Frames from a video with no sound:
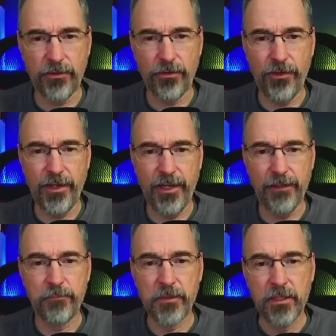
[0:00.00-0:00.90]
than that.
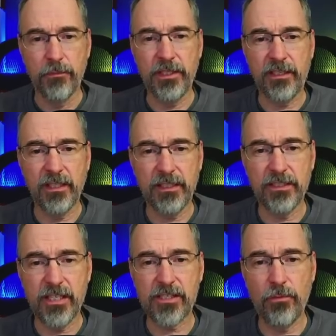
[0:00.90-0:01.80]
But they collected
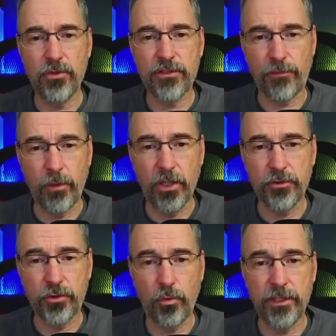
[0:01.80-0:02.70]
testimonies from
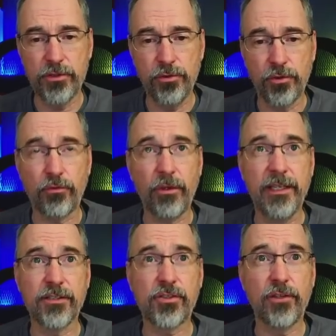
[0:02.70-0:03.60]
122
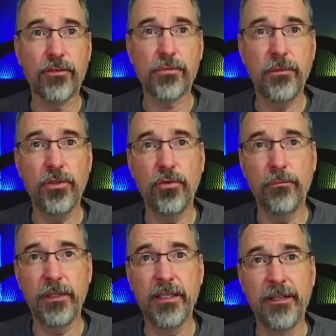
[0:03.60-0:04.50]
Ukrainian servicemen who had
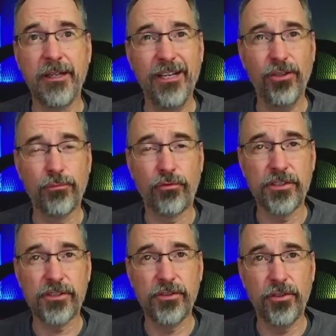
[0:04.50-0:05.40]
been held
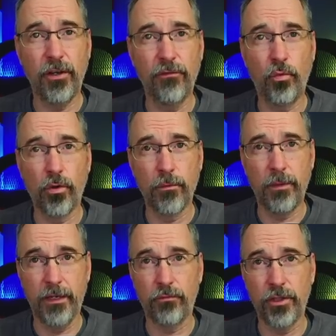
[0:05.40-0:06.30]
prisoner of war
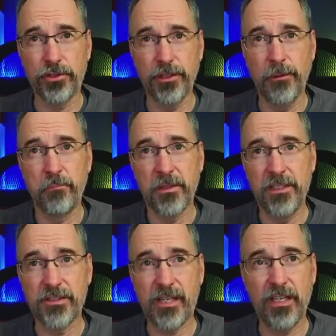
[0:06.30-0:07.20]
by Russia.
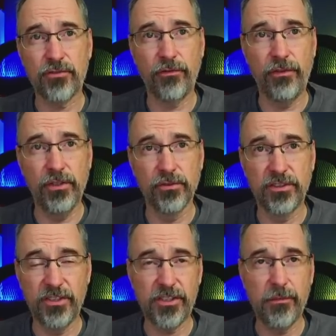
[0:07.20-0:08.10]
These accounts revealed
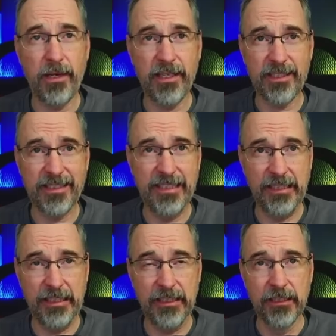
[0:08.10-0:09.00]
systematic
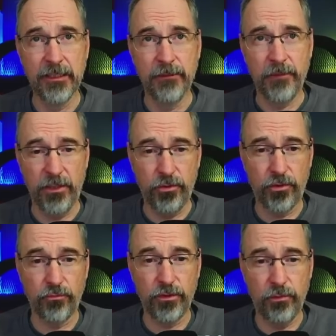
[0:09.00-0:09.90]
and you
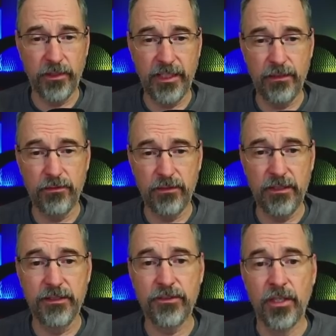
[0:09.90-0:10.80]
can read what that
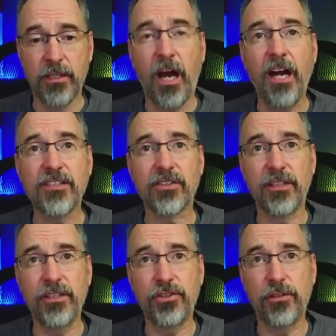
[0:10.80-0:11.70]
is,
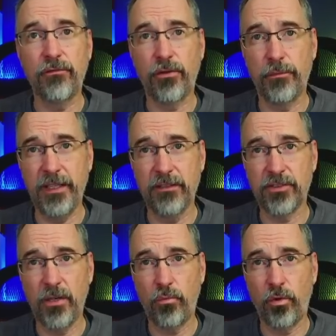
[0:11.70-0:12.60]
isolation from the
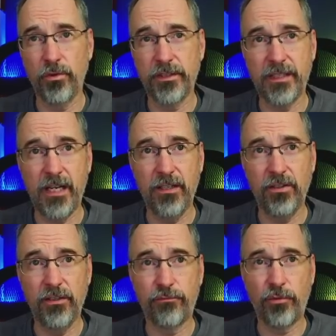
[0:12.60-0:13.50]
outside world,
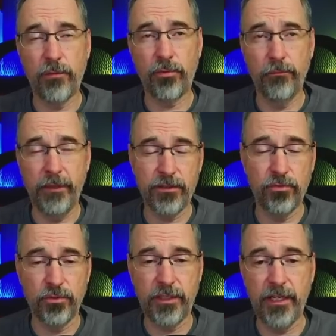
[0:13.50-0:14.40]
denial of proper
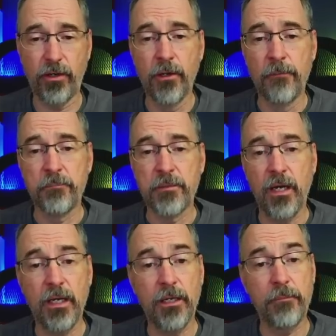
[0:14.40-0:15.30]
medical care.
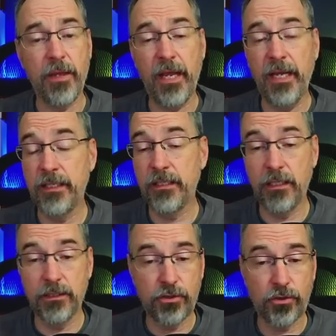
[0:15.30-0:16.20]
And
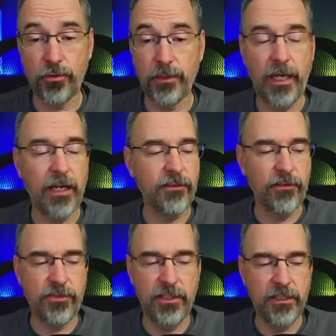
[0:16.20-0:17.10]
certainly, I've
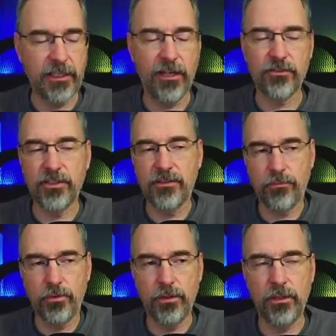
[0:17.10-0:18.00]
seen accounts that
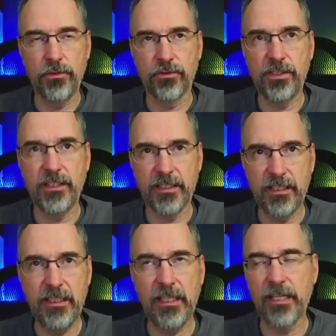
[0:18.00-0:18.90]
you see the
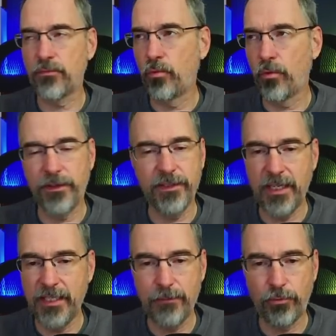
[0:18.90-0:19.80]
T as more than
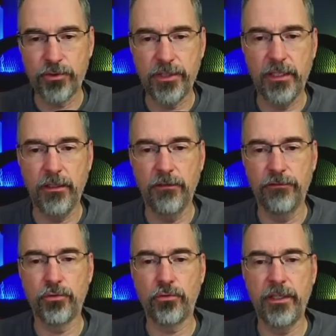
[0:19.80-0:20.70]
90% of
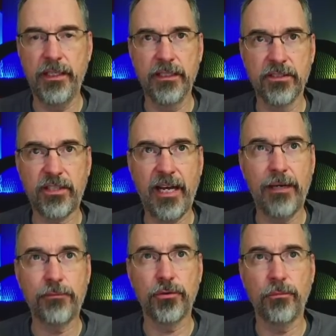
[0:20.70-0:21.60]
Ukrainians
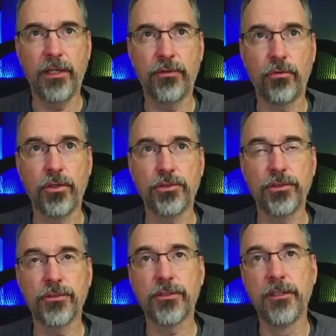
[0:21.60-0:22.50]
captured by the
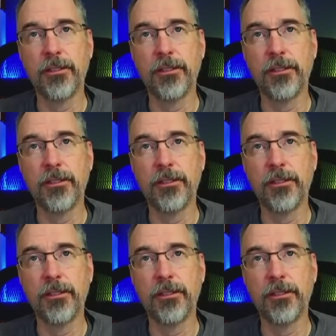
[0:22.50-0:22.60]
Russians.